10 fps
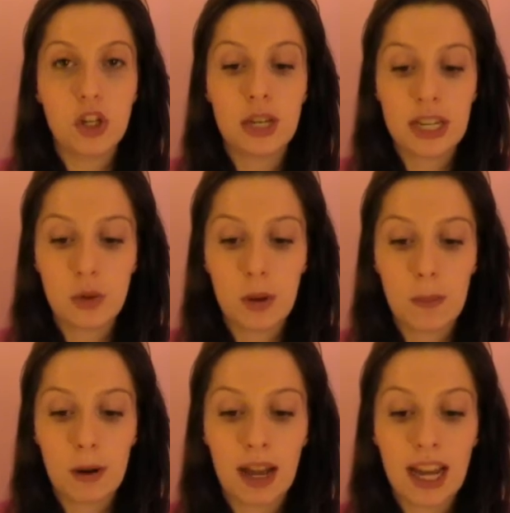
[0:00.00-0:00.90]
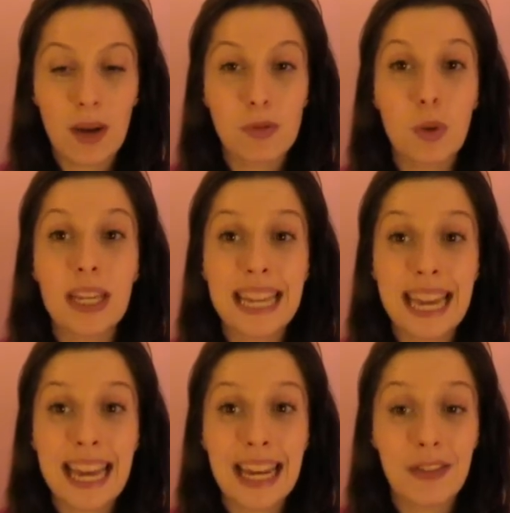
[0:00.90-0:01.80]
you need to apply up to a
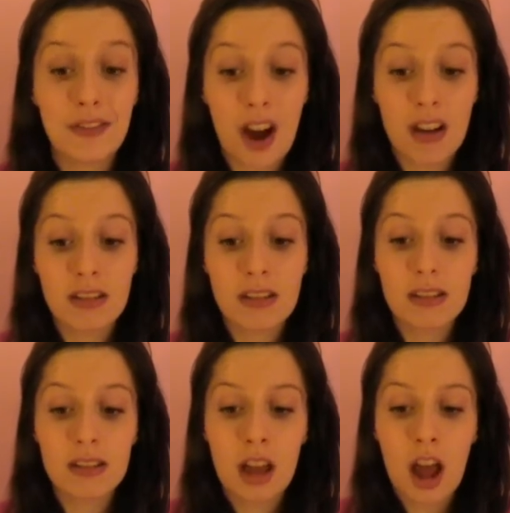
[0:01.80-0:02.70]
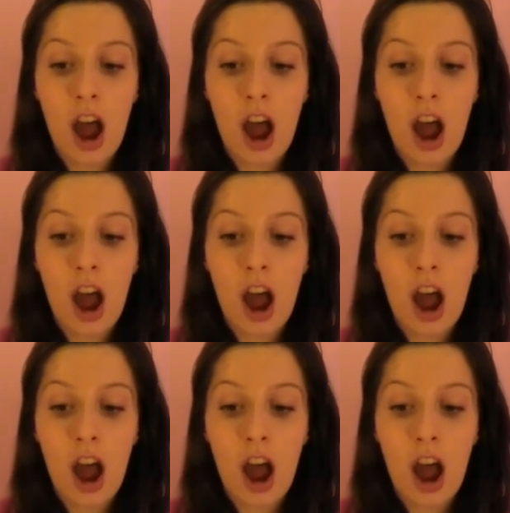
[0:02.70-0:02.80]
year in advance,